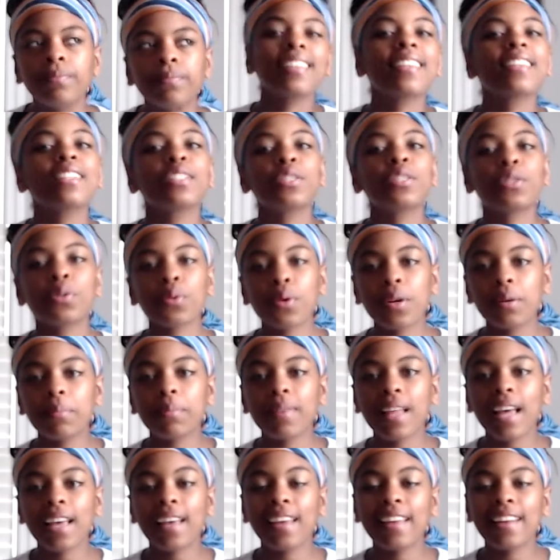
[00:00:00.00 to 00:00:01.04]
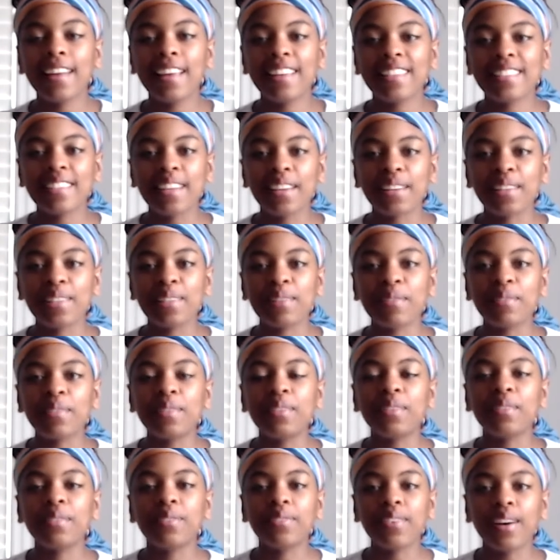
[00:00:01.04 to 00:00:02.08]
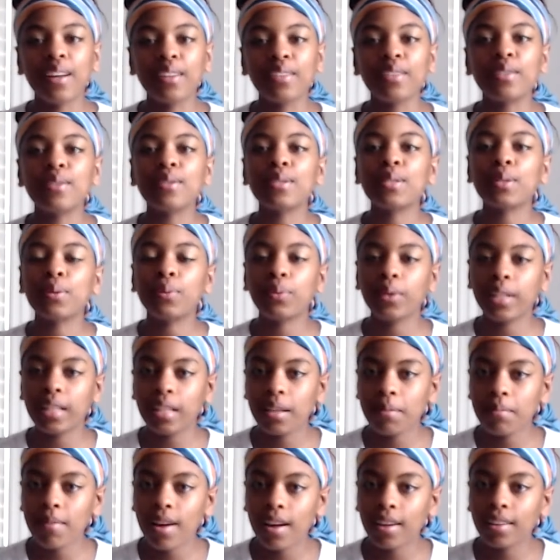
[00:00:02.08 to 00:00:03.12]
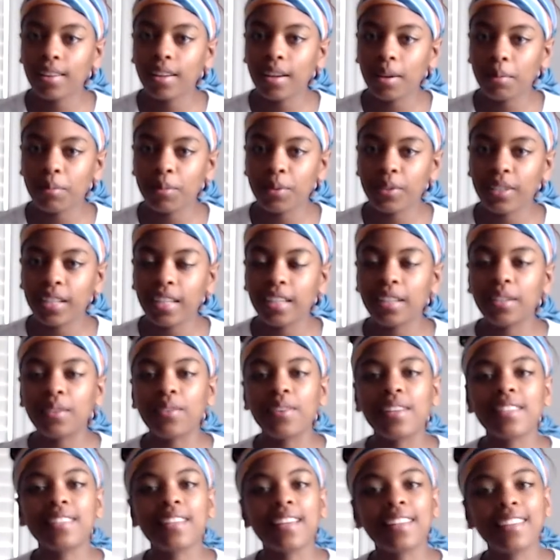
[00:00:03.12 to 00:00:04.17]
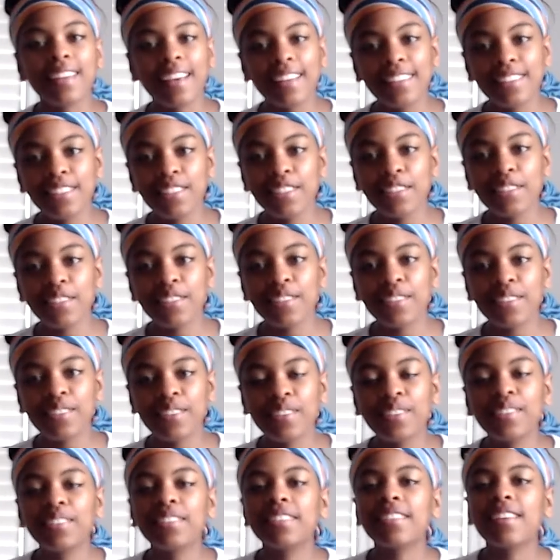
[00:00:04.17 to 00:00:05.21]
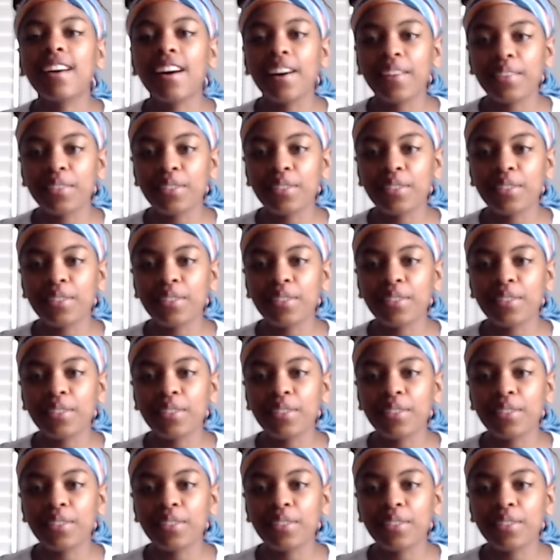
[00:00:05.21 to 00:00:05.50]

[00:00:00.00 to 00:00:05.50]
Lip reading: Short, Black, and Asexual follows Willa Montgomery, who is a 19-year-old college